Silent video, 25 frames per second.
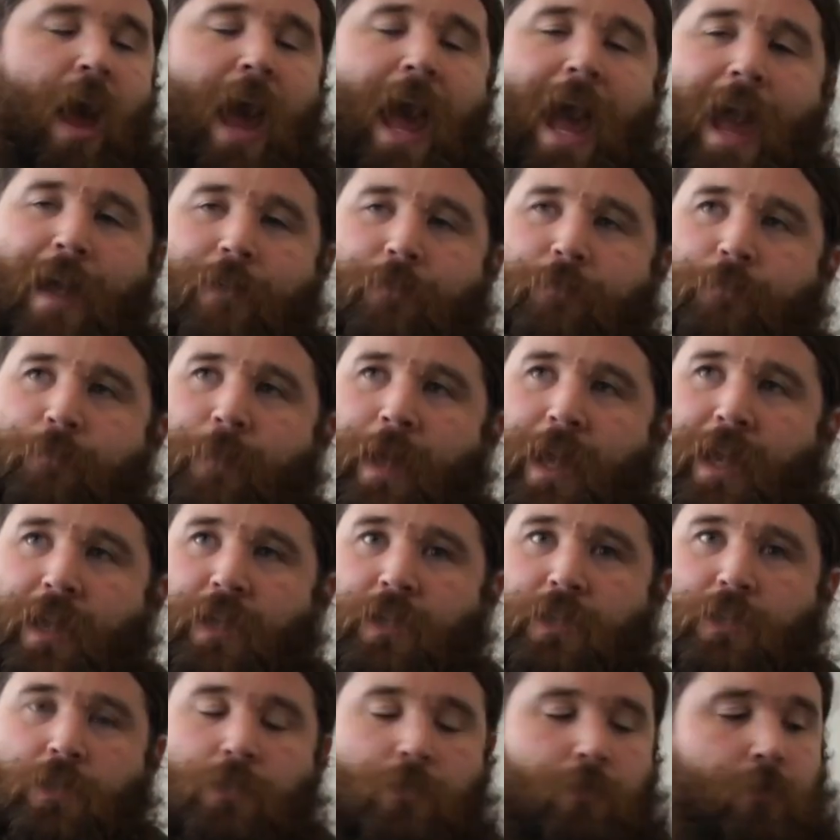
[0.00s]
F
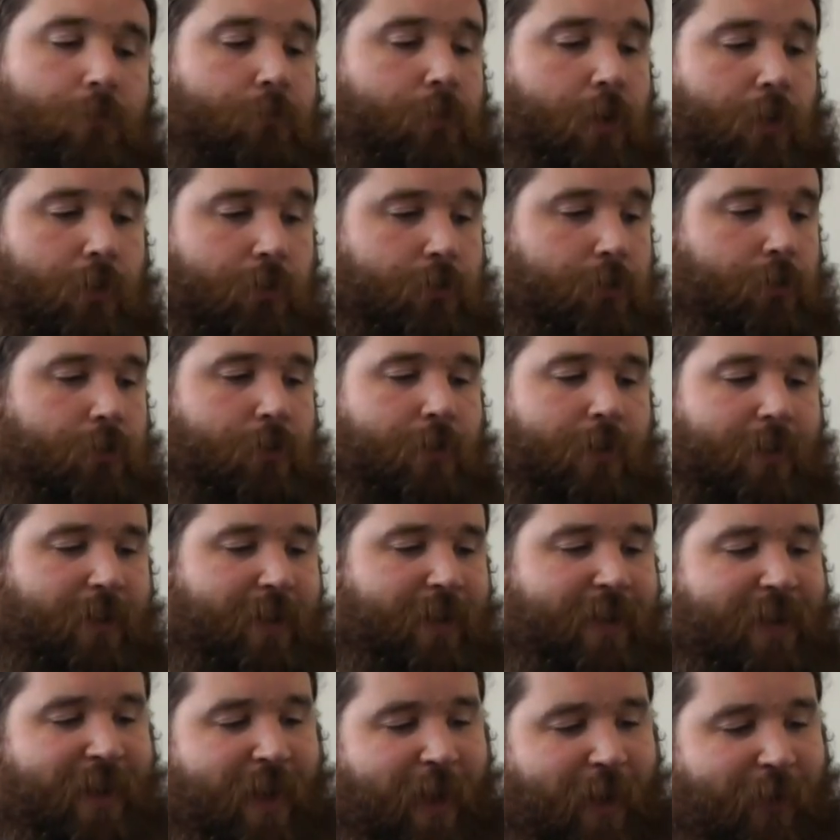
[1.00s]
major, oh gosh,
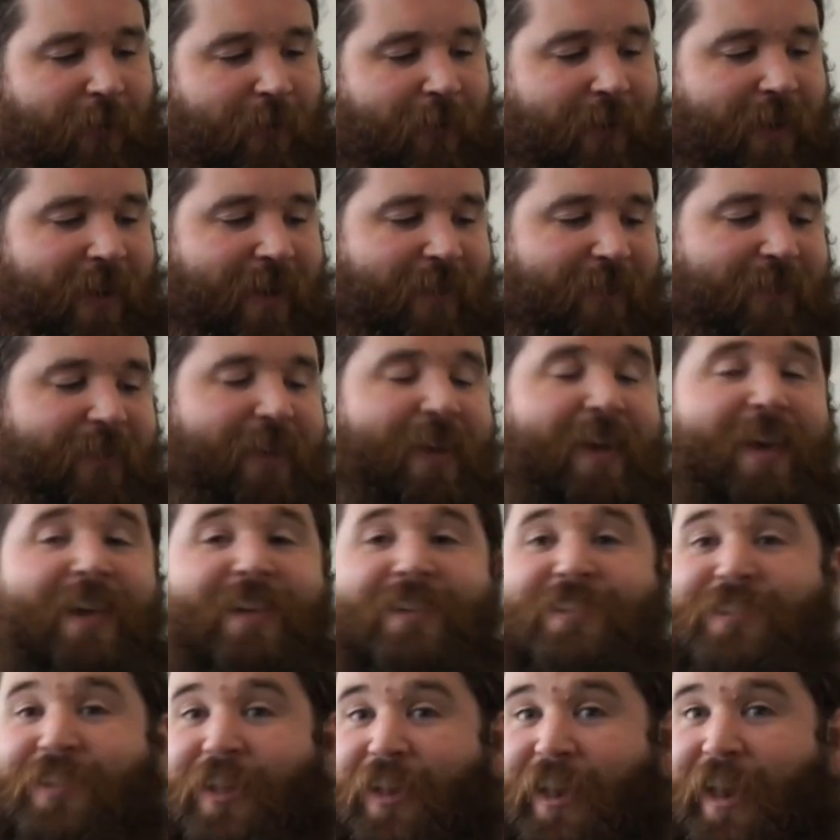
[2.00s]
no,
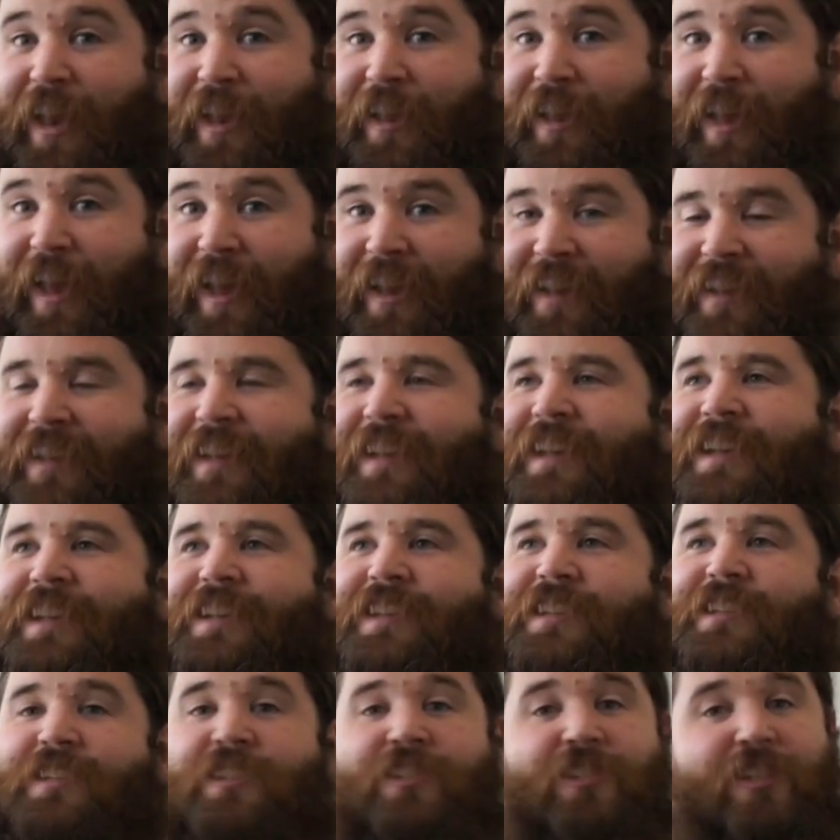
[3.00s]
start that again.
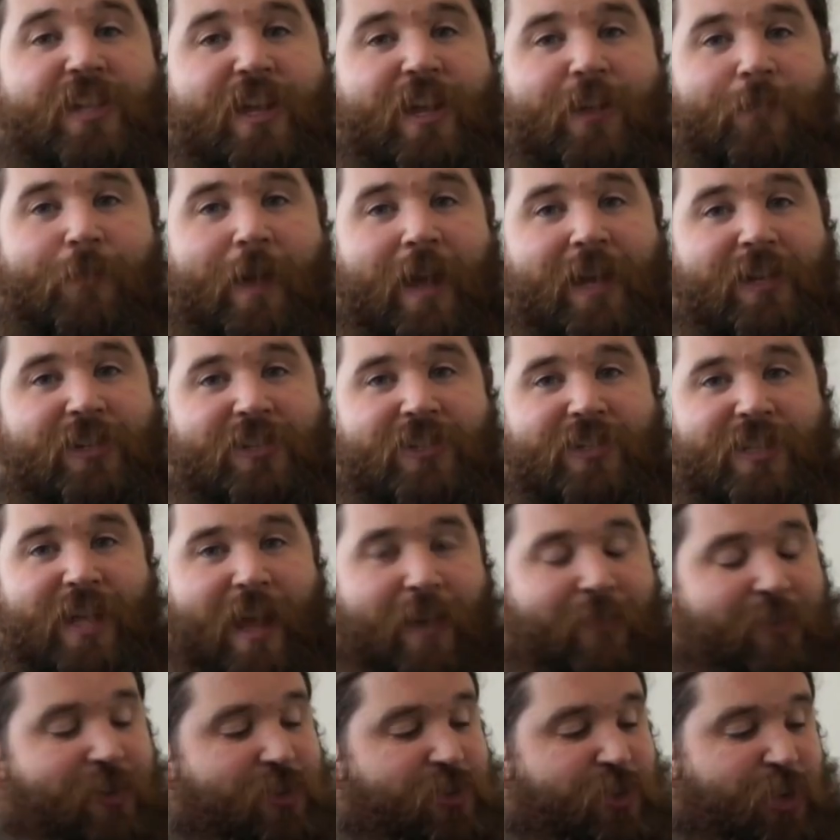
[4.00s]
C major
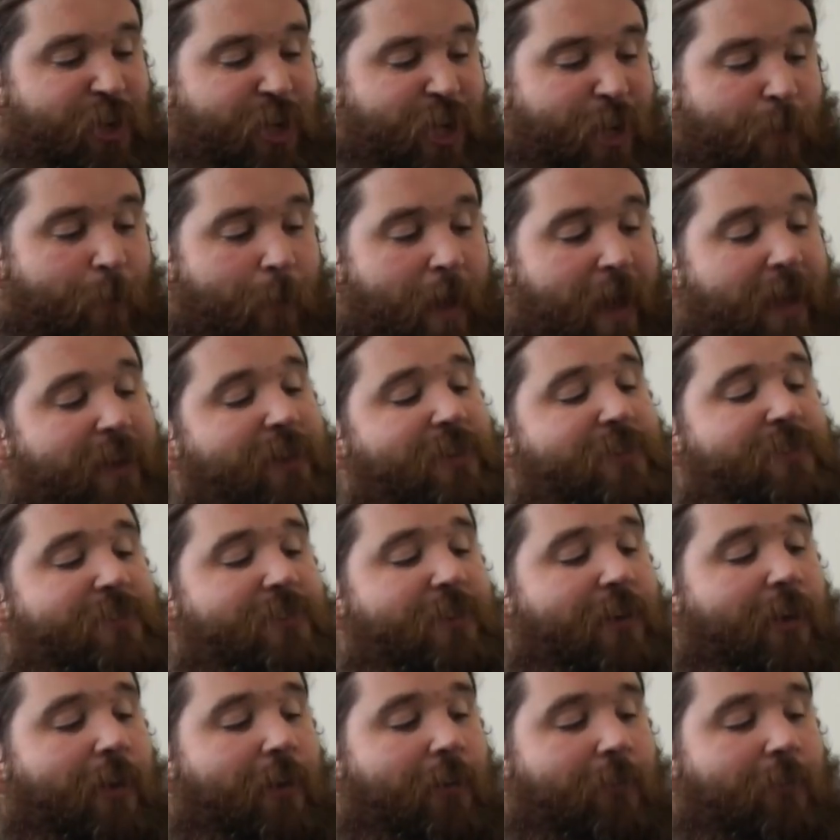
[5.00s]
7, G in the bass.